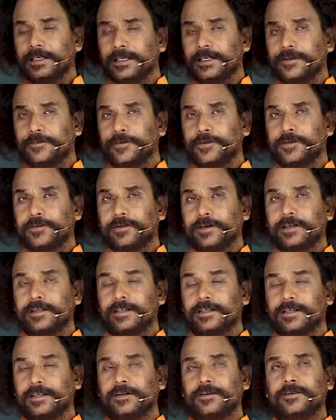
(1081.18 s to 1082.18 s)

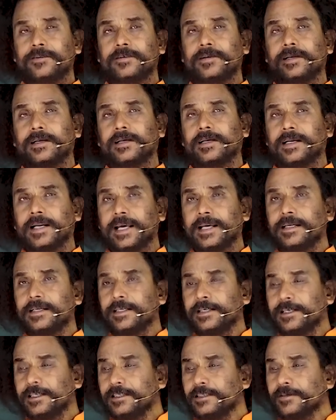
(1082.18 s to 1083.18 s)
individual, like
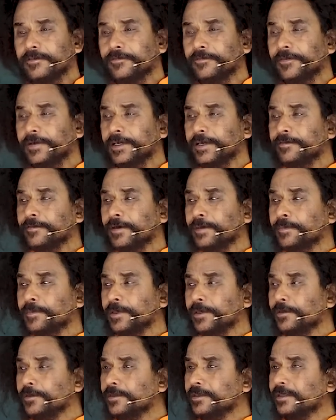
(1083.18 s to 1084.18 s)
each wave of
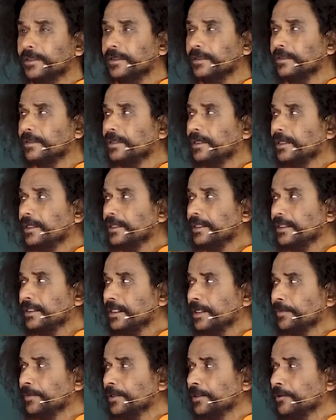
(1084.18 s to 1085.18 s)
the ocean,
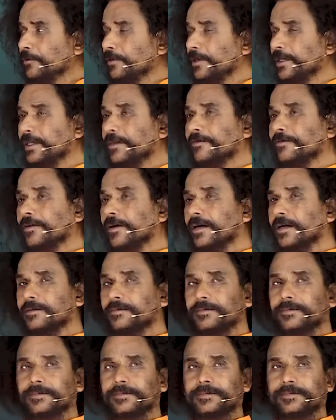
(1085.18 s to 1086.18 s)
is having unique
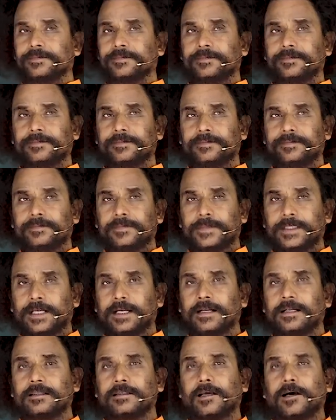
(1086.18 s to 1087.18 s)
form.
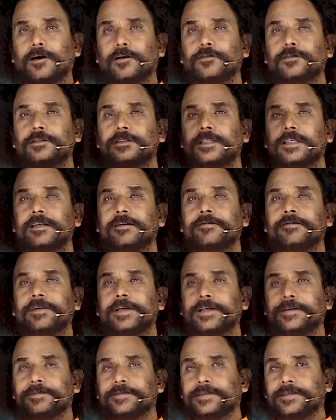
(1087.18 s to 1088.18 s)
There are 1,000
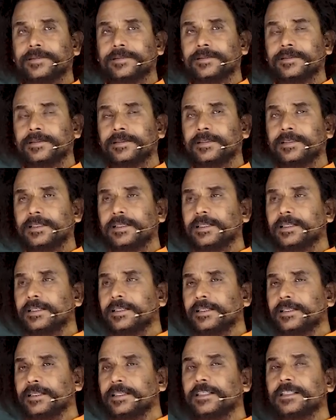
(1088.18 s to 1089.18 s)
waves.
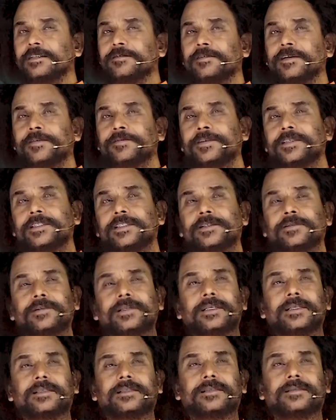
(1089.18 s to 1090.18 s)
Each wave is
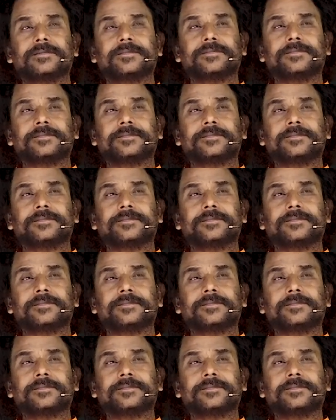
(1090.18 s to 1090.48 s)
unique.